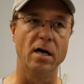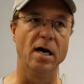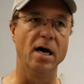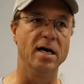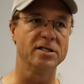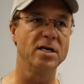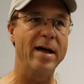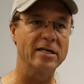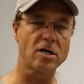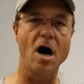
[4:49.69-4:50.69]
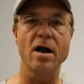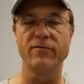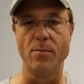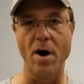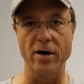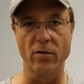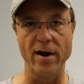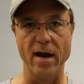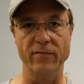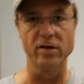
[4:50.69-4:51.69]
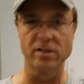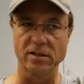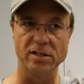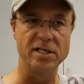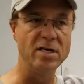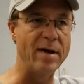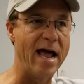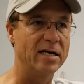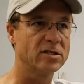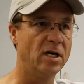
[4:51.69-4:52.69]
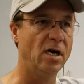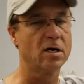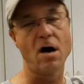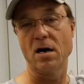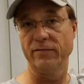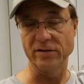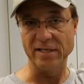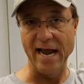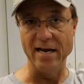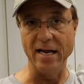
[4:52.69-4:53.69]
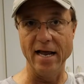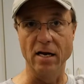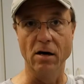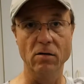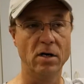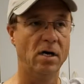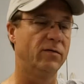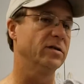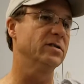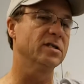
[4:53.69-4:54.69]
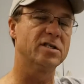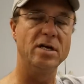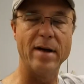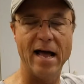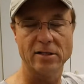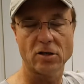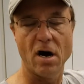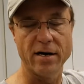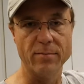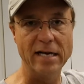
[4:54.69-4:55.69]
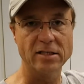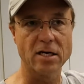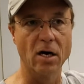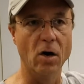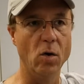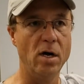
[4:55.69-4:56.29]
a sea bass caught off of Monterey versus a sea bass caught off of San Diego versus a sea bass caught in Mexico.